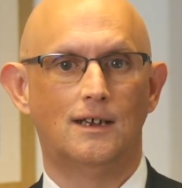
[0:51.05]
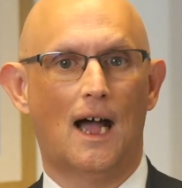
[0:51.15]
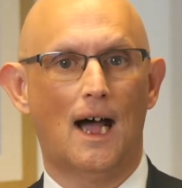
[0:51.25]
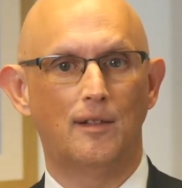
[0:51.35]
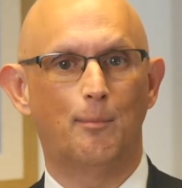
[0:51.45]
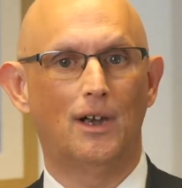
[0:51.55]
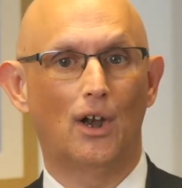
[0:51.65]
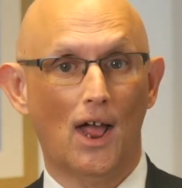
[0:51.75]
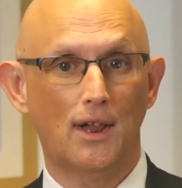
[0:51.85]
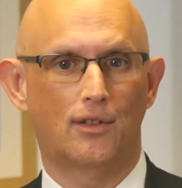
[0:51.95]
has been
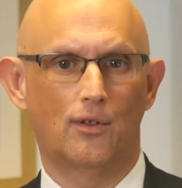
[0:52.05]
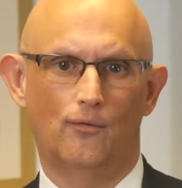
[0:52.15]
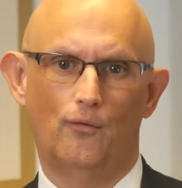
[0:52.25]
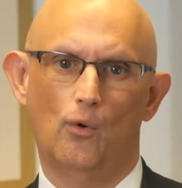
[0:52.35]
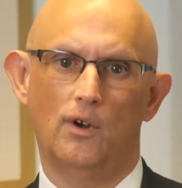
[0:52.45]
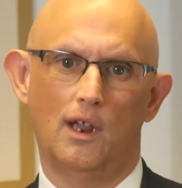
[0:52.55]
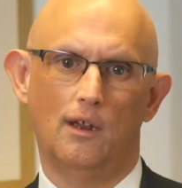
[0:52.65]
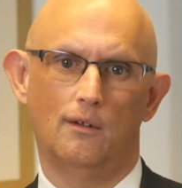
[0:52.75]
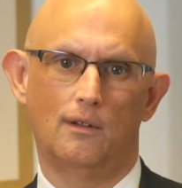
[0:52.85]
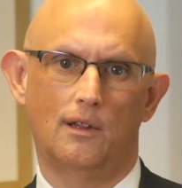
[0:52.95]
less than 4
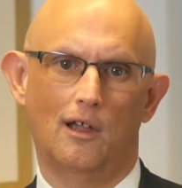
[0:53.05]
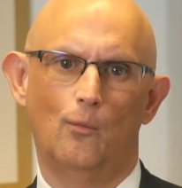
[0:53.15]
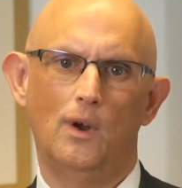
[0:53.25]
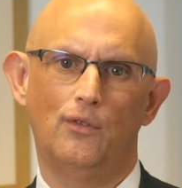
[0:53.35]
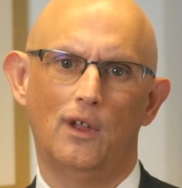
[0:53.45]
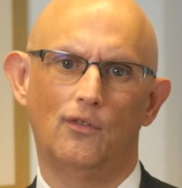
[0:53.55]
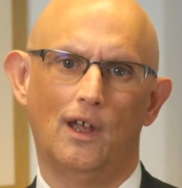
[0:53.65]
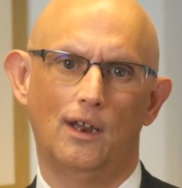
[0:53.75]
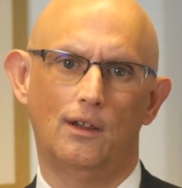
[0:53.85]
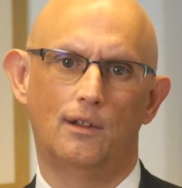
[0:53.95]
years, and we think
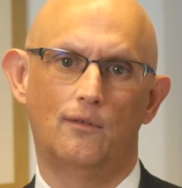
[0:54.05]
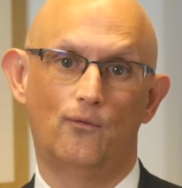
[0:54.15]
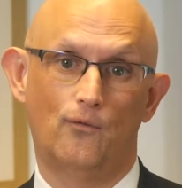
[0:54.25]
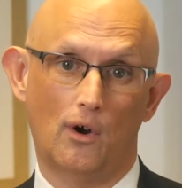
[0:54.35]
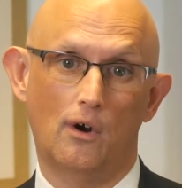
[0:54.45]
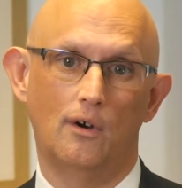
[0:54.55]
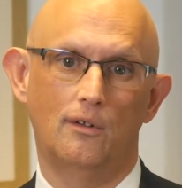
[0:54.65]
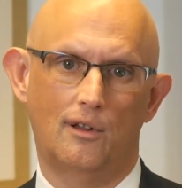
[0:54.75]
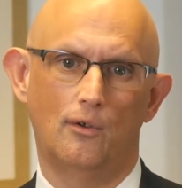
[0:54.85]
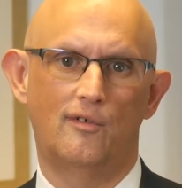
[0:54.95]
that is far
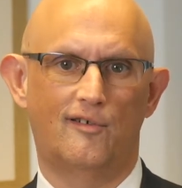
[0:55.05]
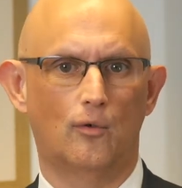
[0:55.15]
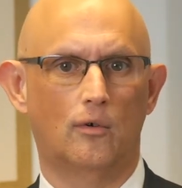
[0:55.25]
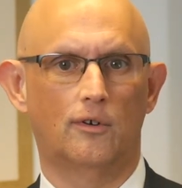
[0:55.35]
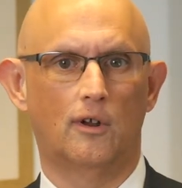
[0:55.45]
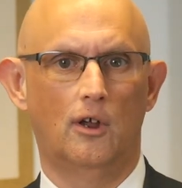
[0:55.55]
too short